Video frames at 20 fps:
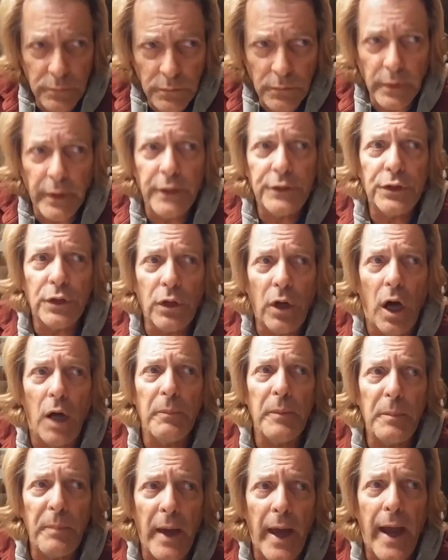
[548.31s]
Lisa
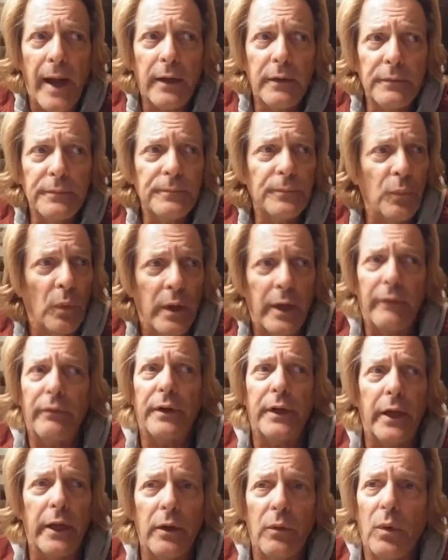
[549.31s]
called me back, whatever
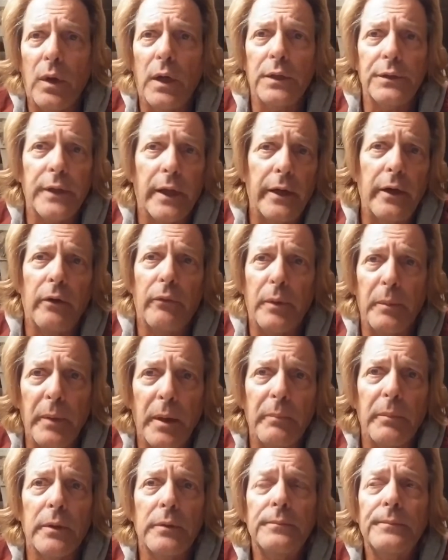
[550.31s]
date it was, I don't
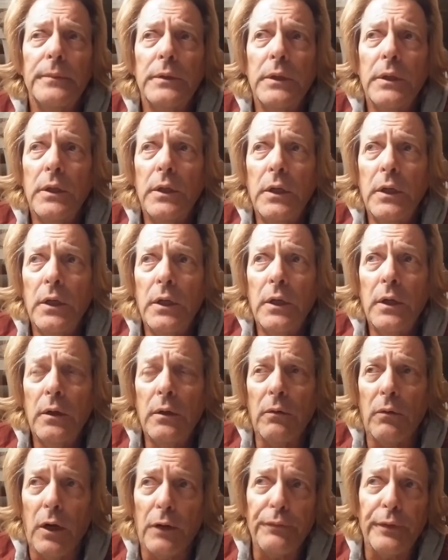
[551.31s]
remember.
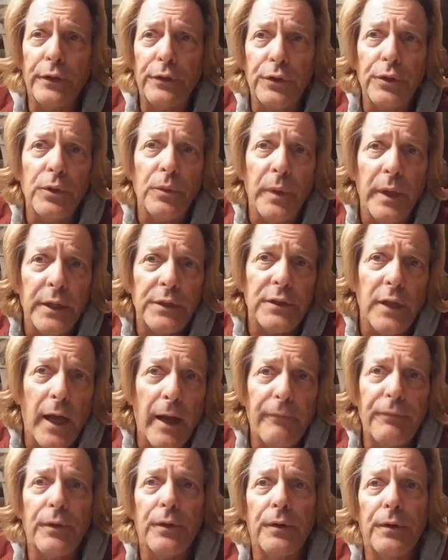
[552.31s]
Roughly 2 weeks
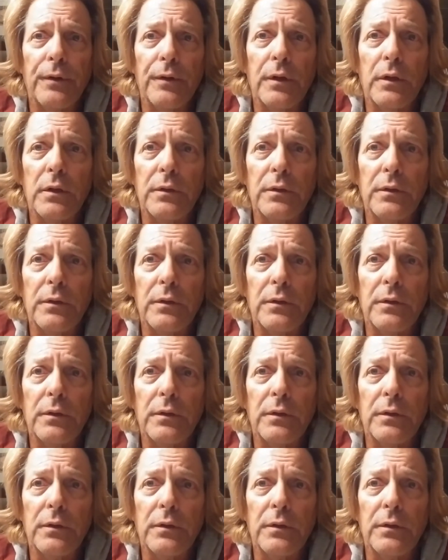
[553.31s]
after